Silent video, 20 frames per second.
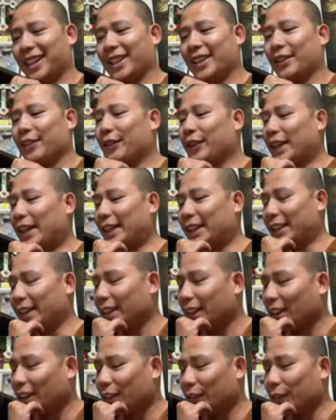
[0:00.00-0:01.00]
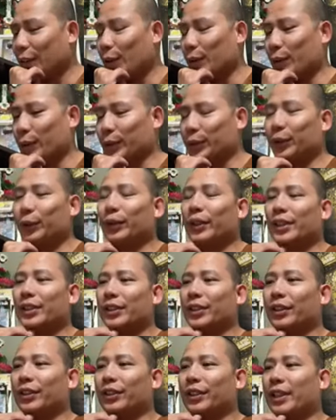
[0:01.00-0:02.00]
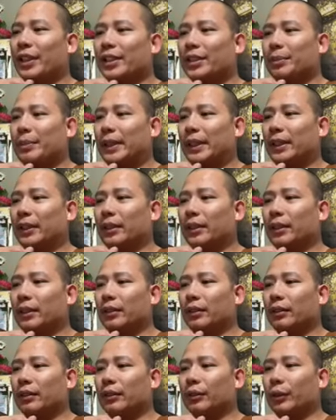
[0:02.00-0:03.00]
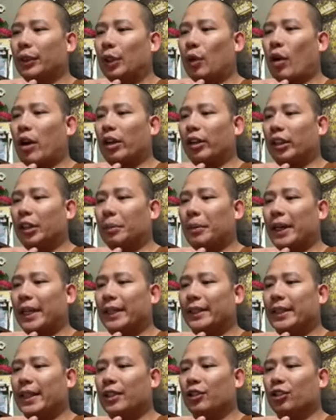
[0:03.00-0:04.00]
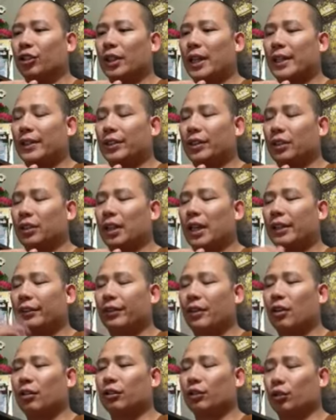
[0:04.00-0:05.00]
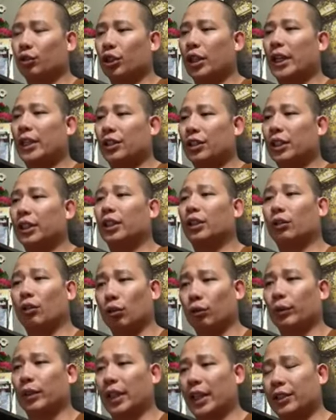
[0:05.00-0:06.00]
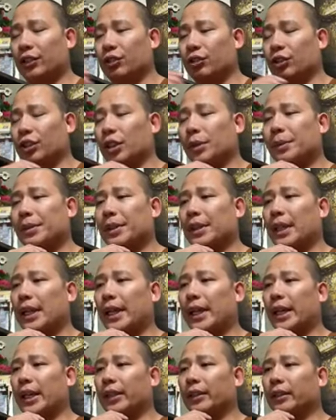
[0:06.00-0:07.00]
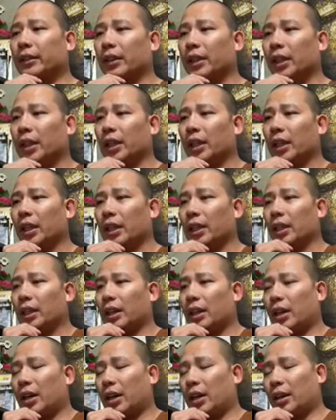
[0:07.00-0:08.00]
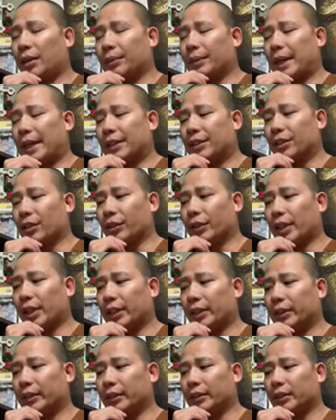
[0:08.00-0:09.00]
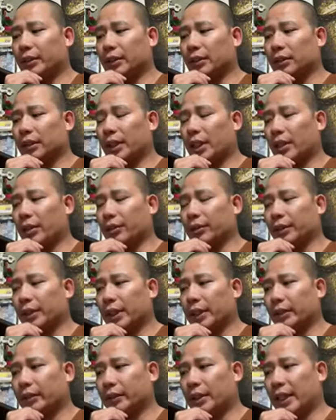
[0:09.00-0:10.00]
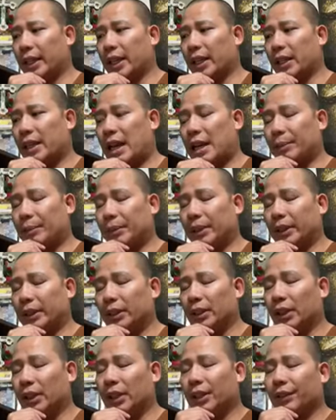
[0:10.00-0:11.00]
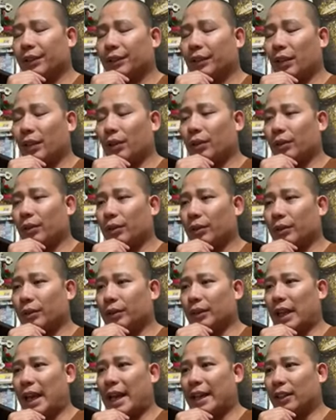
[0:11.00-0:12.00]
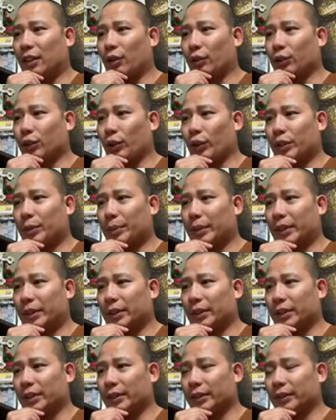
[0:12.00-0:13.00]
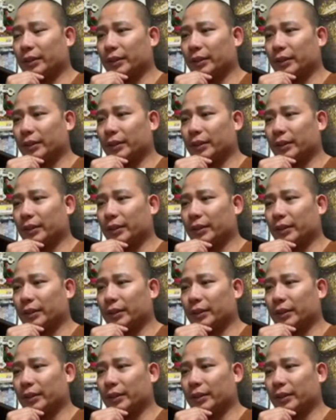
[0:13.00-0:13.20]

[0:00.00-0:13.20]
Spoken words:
Lately a lot of local students here has been requiring my attention as their life also changed in their own relationships, and so they, you know, they kidnapped me, so I had no choice but to